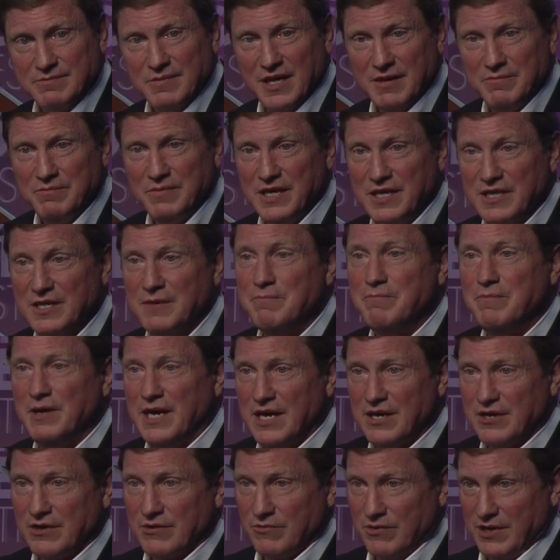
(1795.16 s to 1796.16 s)
may be the
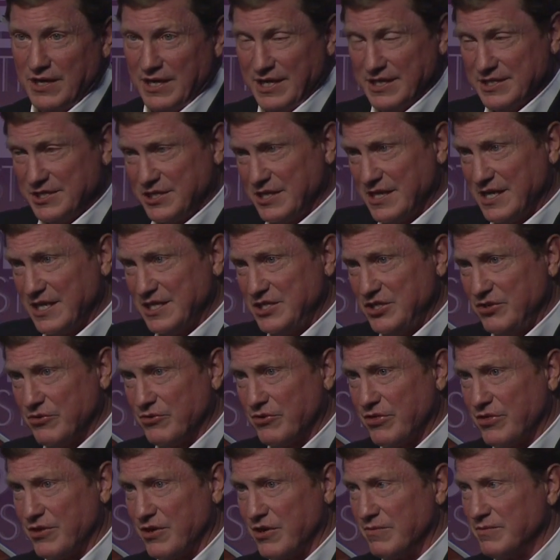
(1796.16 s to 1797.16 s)
better way. So that's your
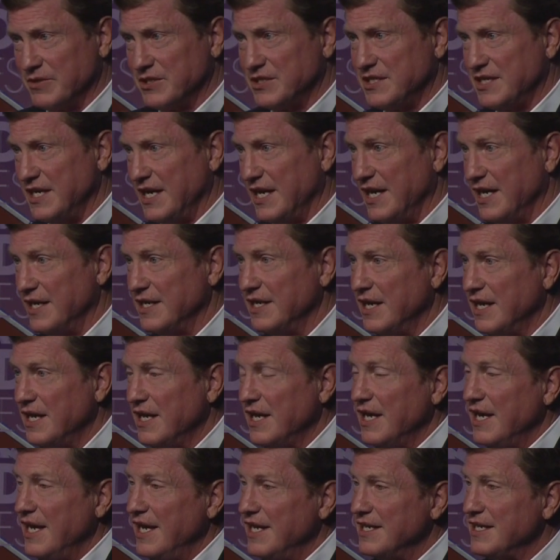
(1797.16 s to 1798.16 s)
thermostat.
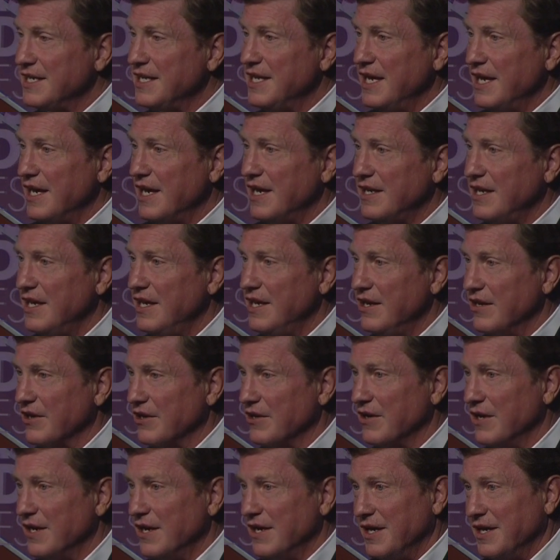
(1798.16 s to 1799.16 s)
And again,
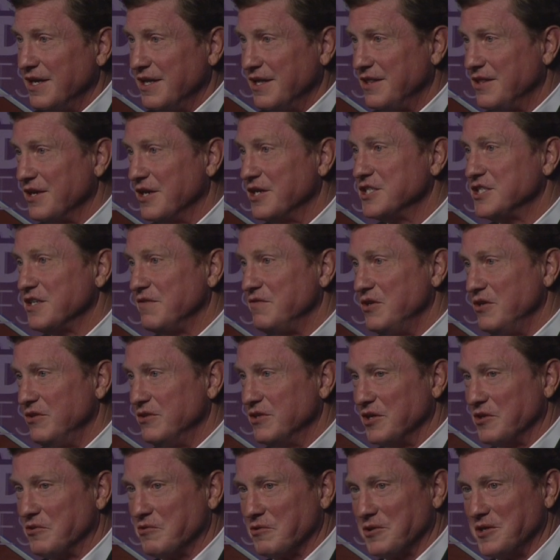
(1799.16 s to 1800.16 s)
here, those of you
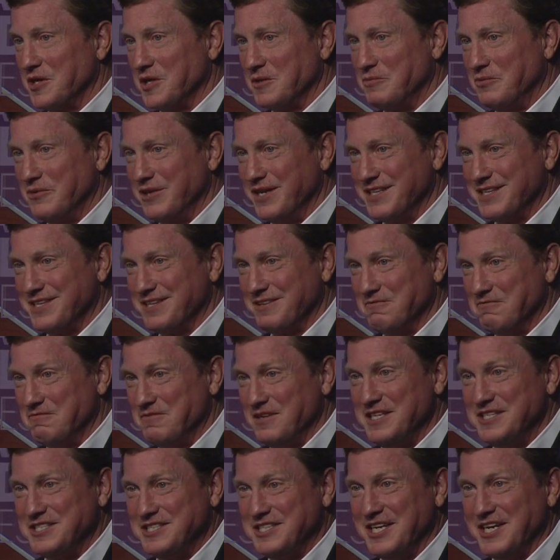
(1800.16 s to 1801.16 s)
that grew up with
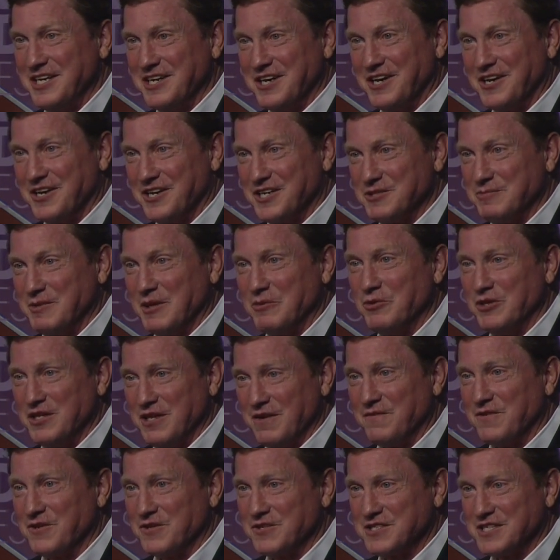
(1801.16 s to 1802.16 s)
VCRs, remember when
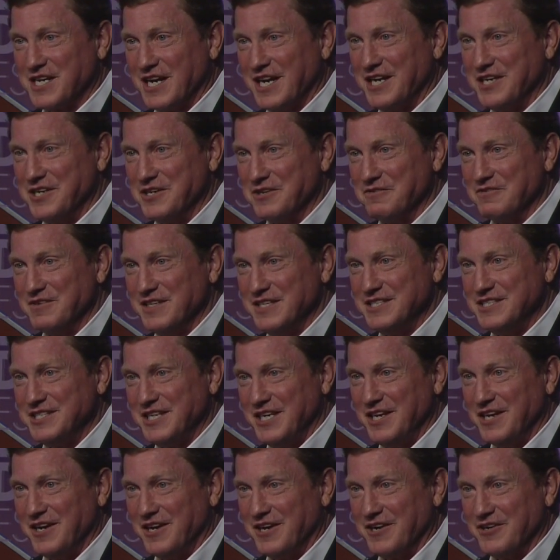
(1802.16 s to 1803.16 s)
you first got your
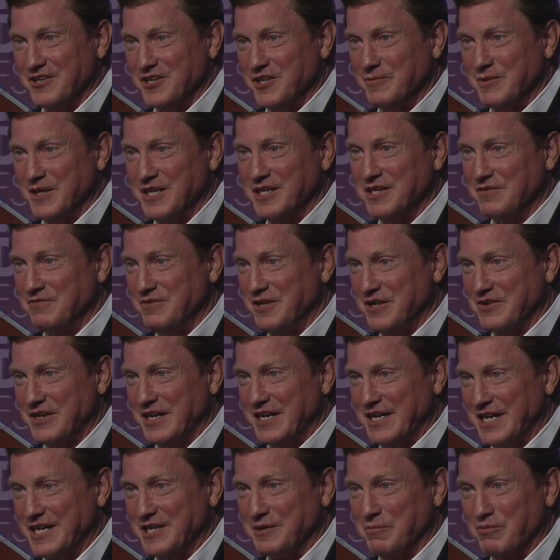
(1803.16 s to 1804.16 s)
VCR, nobody could figure out how to